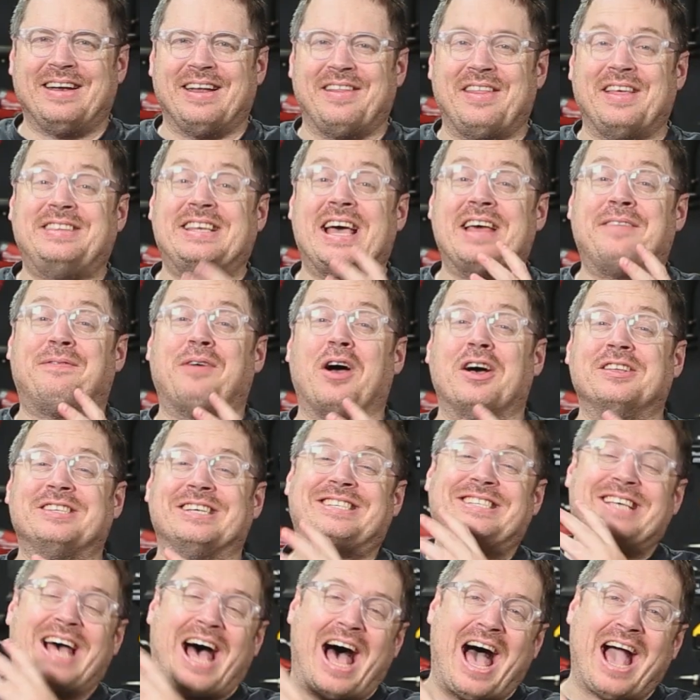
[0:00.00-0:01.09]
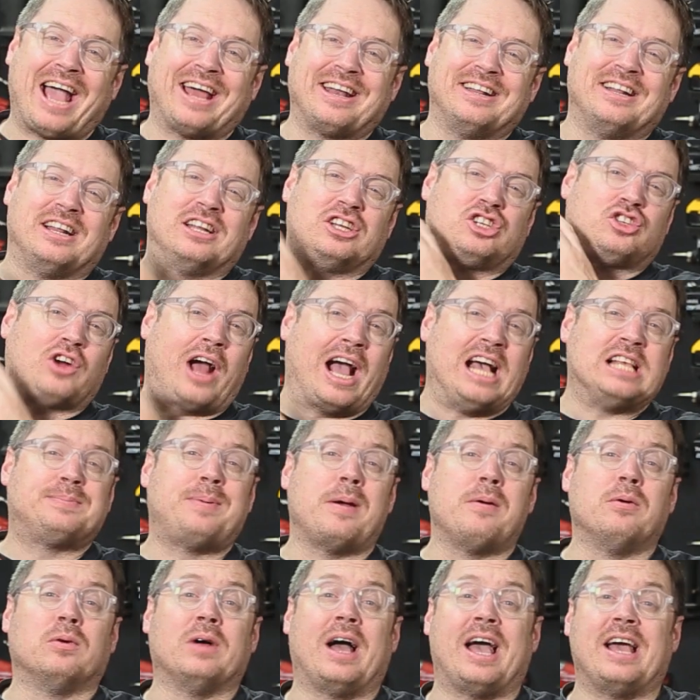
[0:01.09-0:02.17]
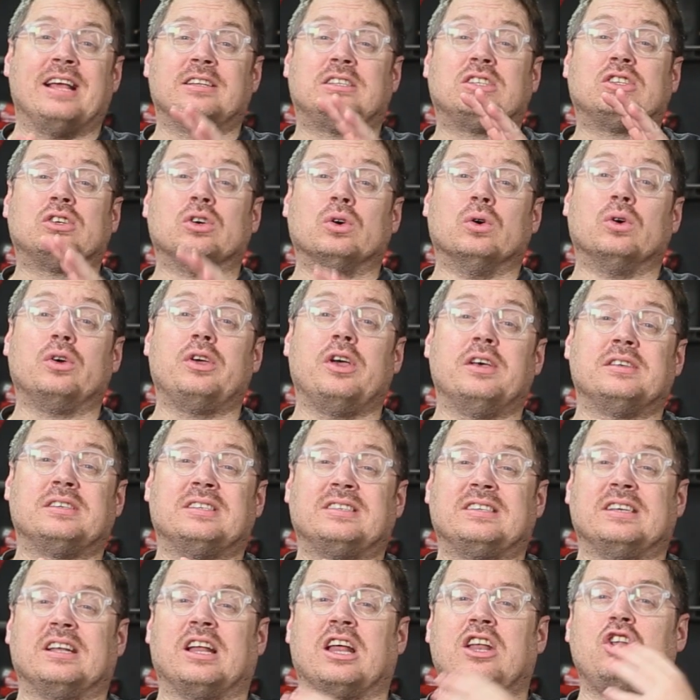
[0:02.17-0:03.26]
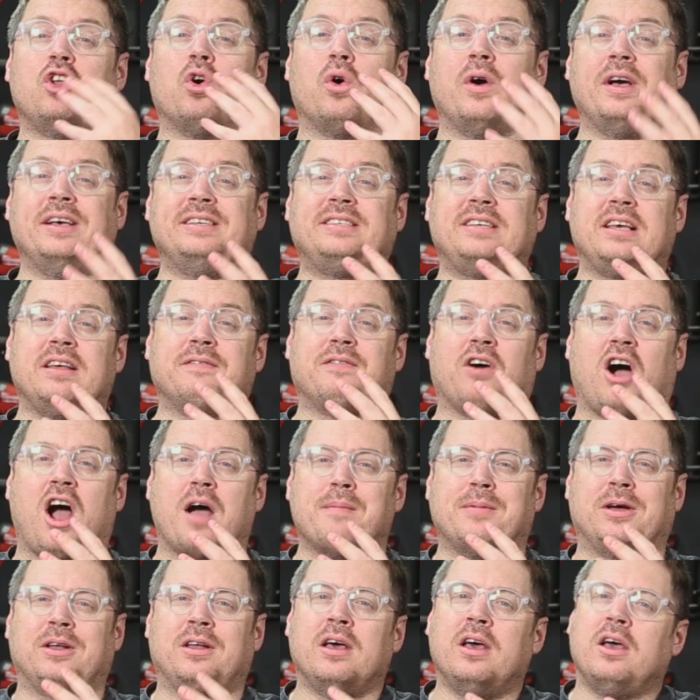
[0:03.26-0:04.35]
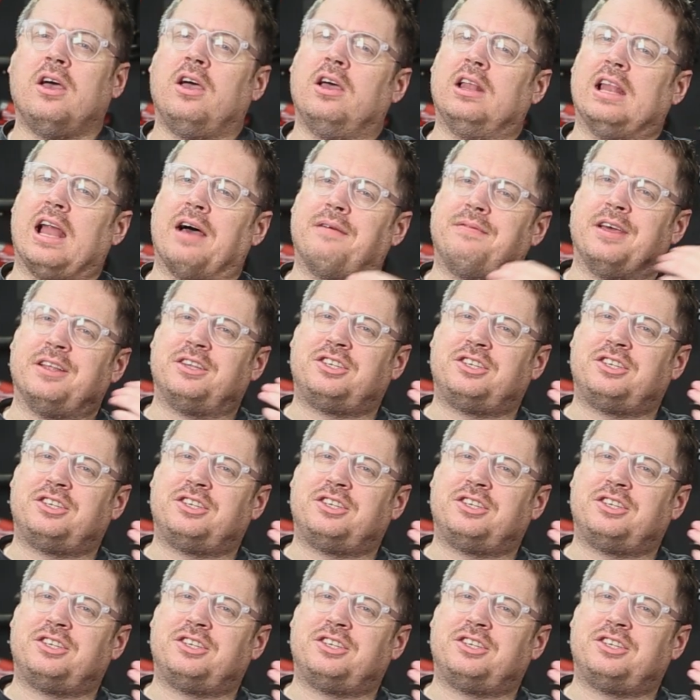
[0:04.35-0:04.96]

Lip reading: These headphones are targeted at tradespeople and tool users in a noisy environment who love their